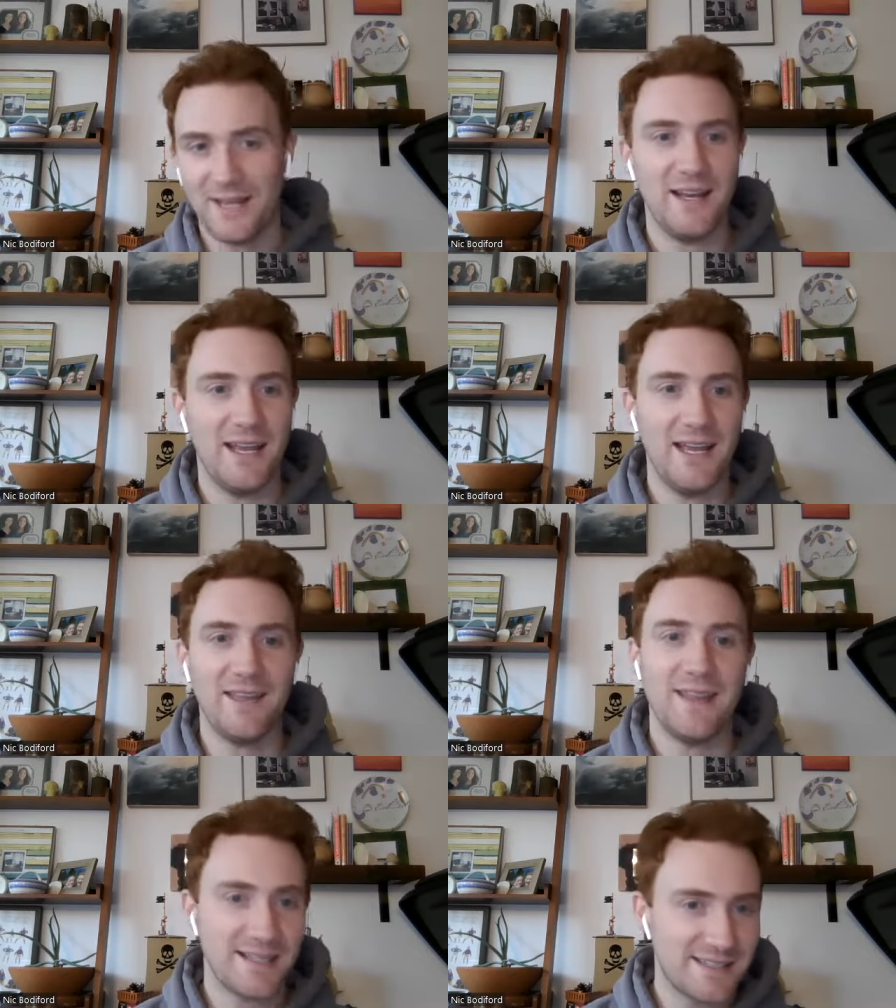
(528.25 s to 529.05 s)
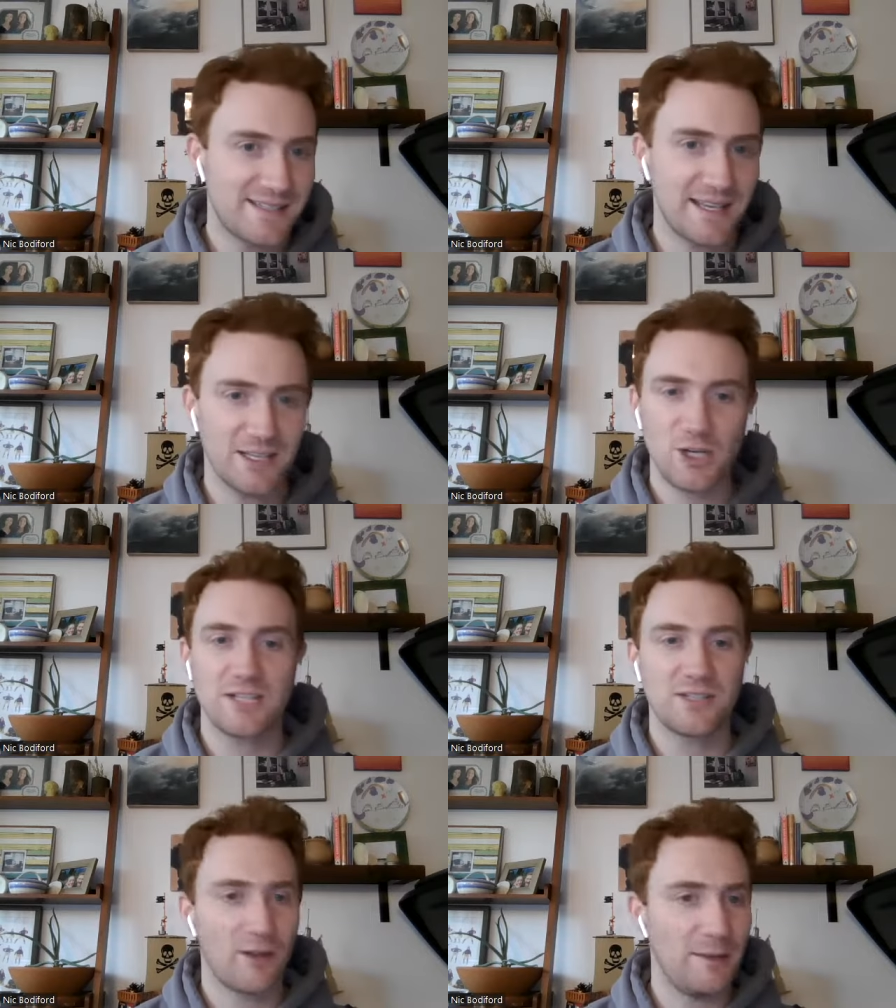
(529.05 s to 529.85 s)
It hit. That's sick.
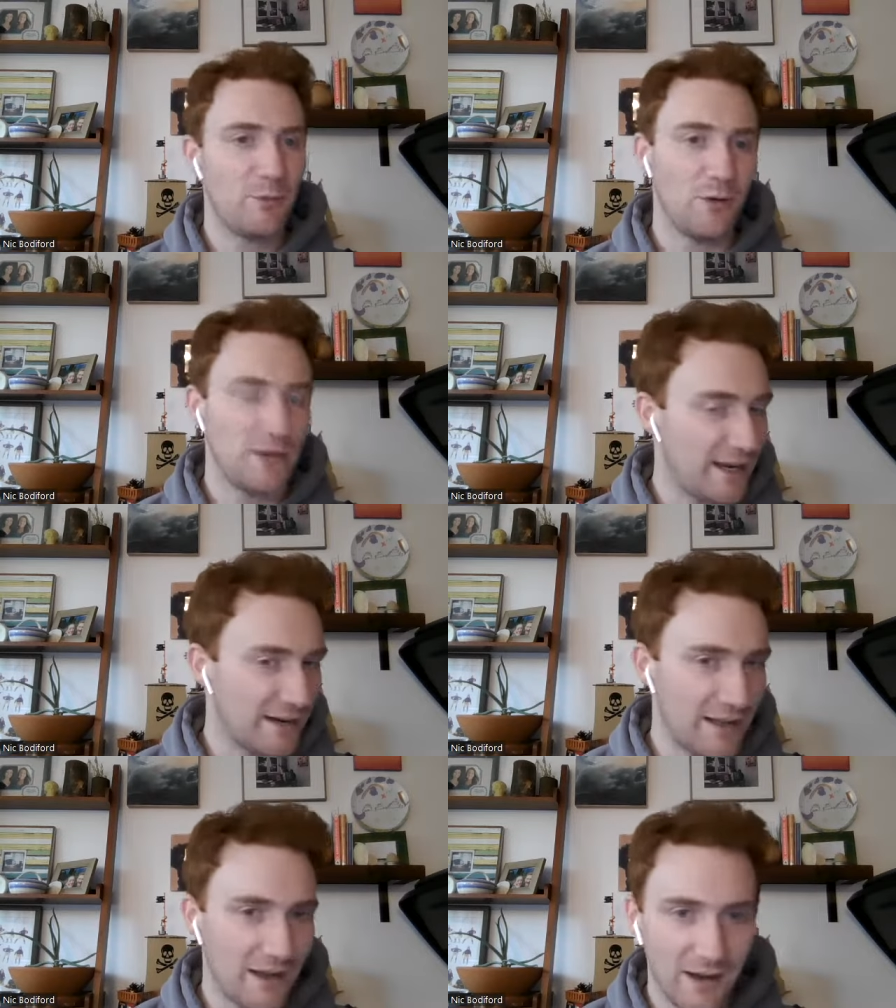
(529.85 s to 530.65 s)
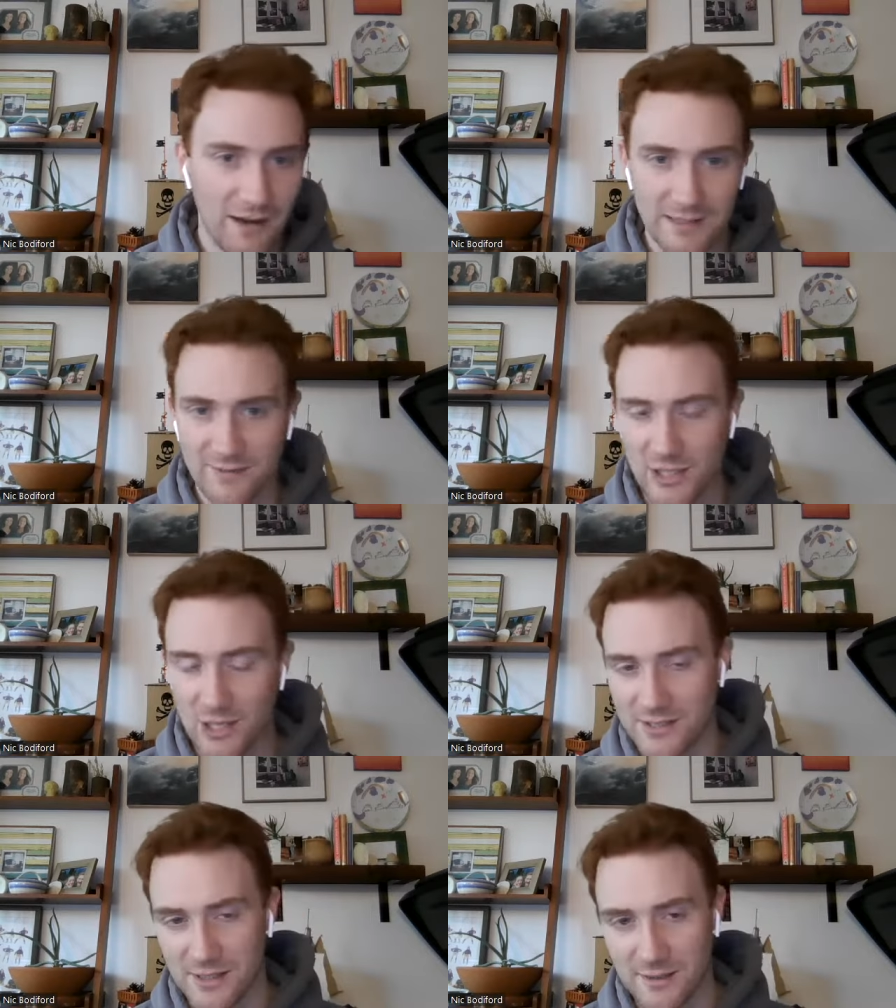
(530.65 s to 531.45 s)
Chase Claypool he had uh, eleven
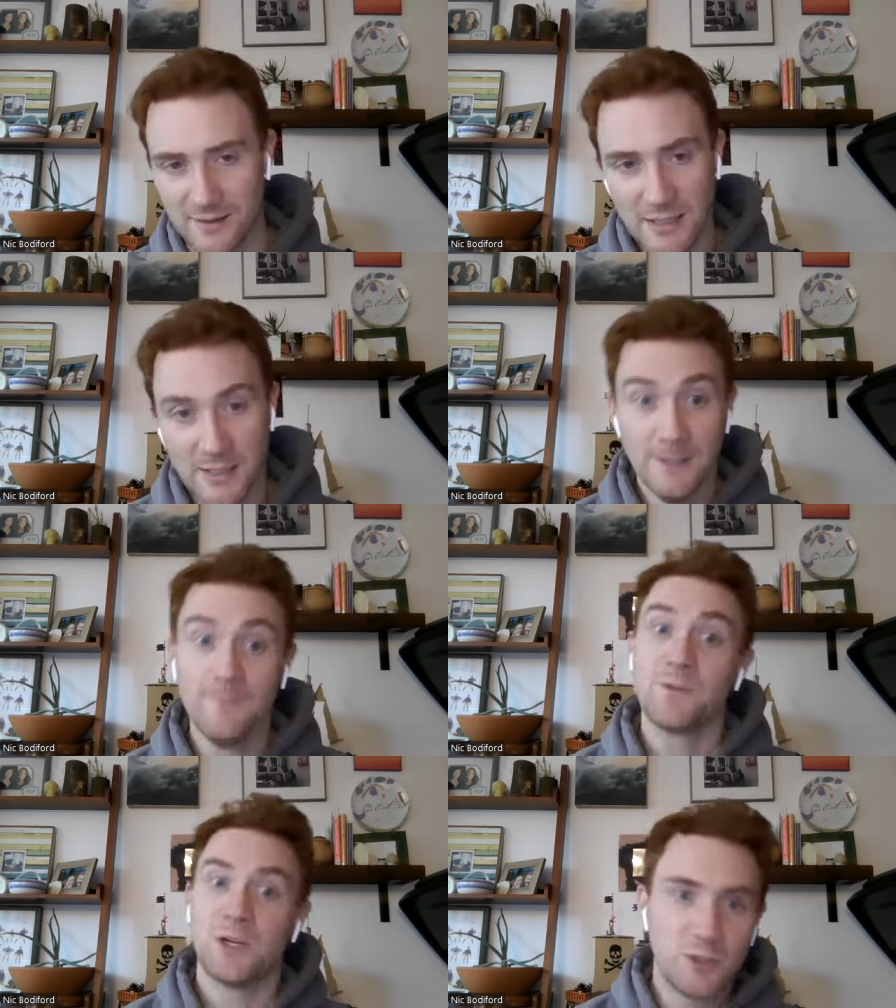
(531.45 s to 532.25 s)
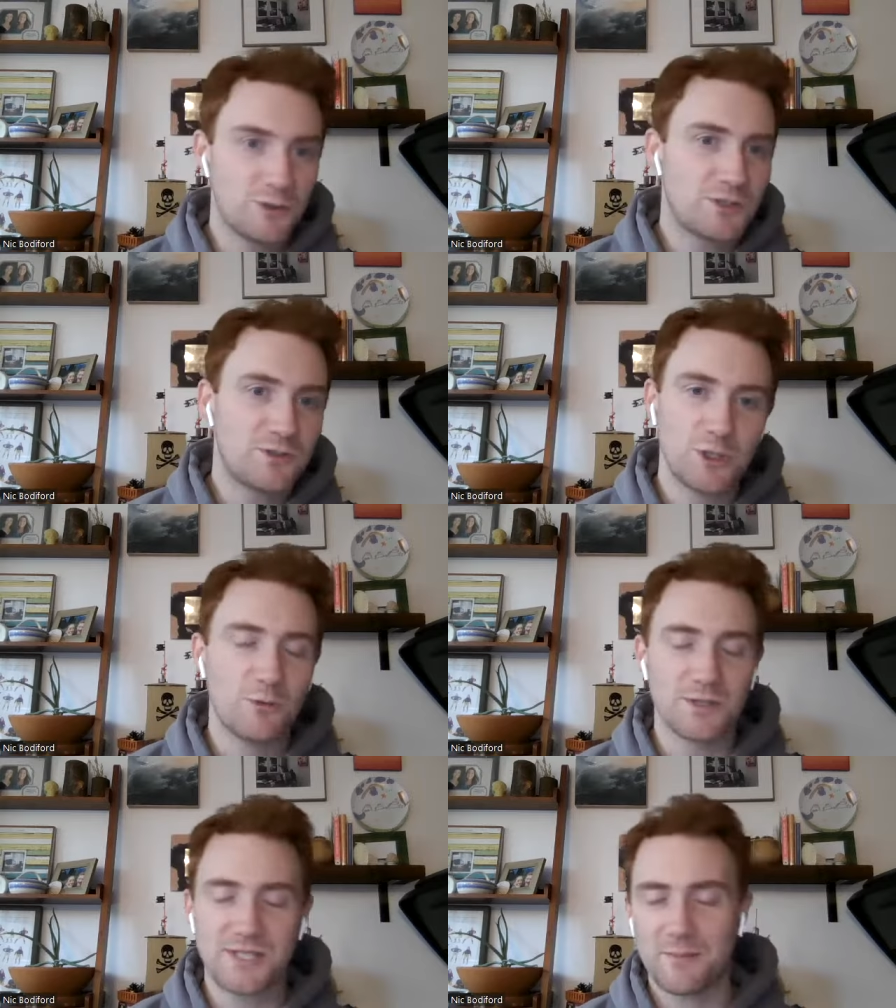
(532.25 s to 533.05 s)
yards on two two
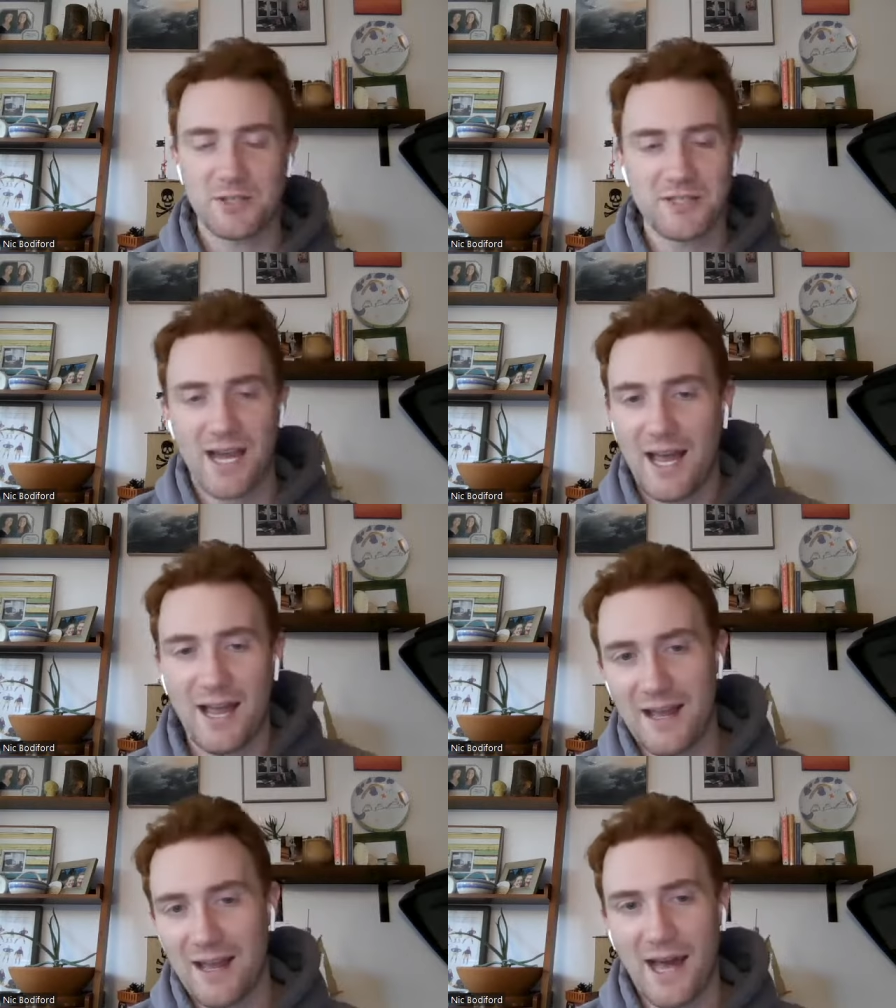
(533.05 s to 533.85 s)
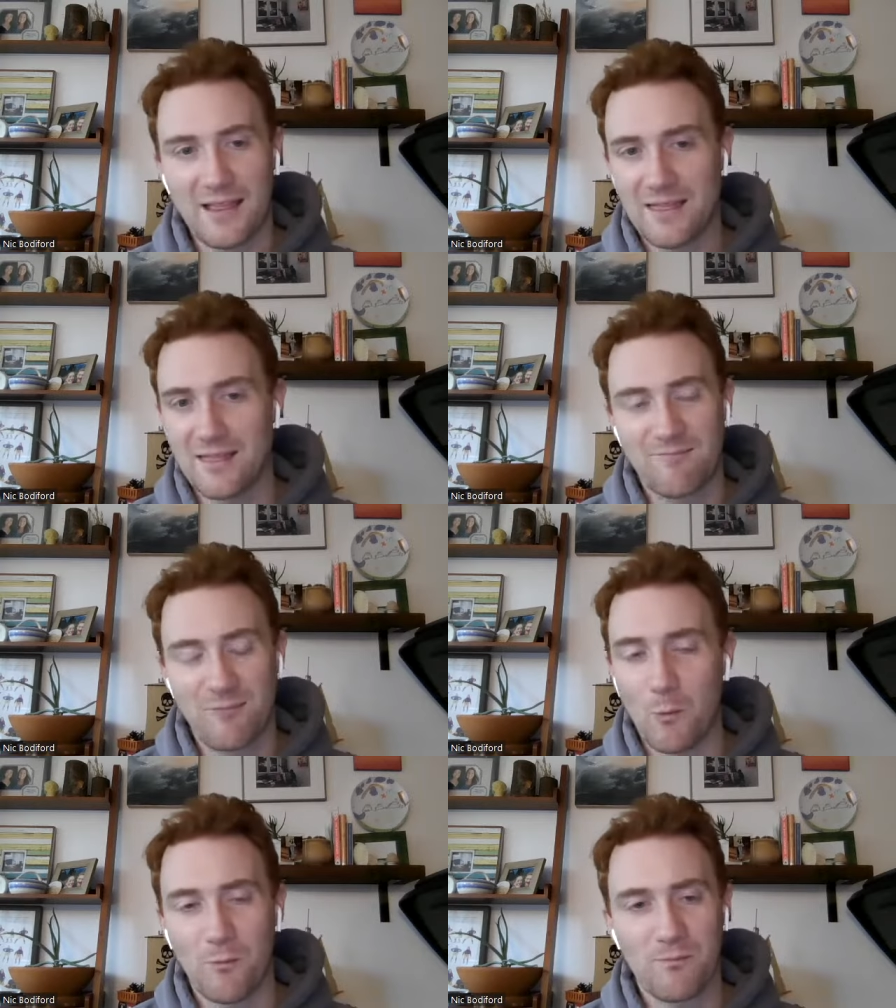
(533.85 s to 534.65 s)
receptions. I I
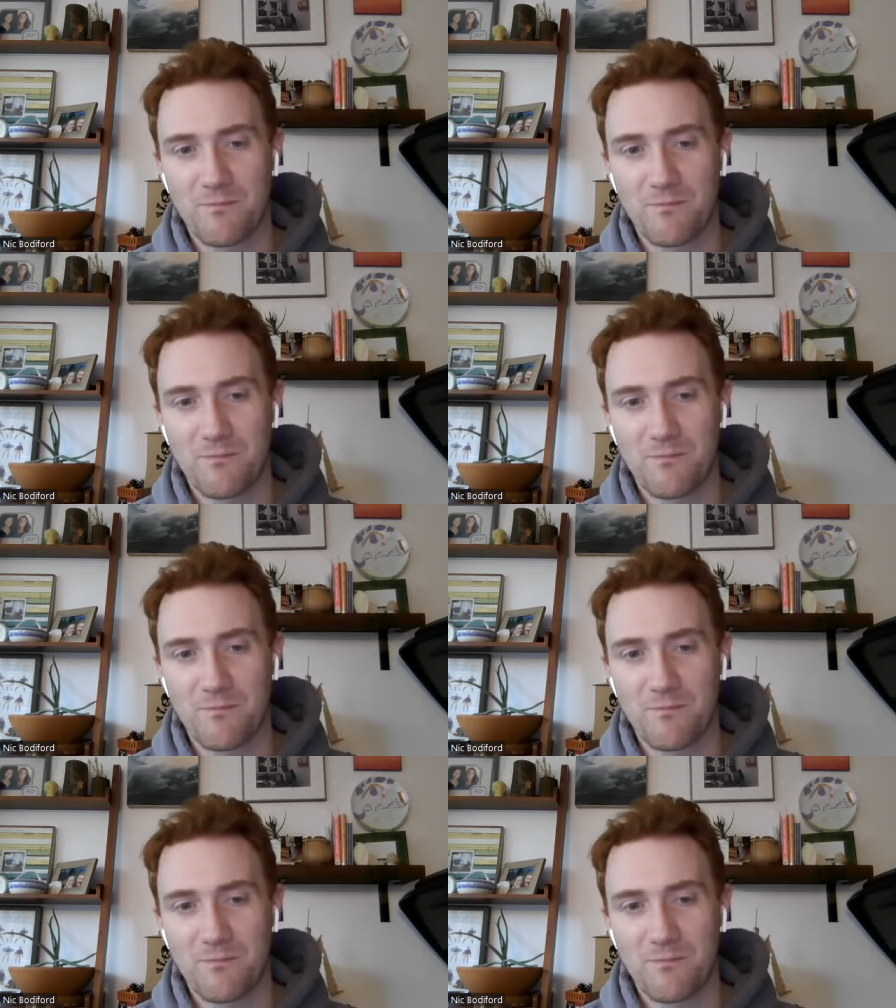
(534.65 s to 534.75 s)
don't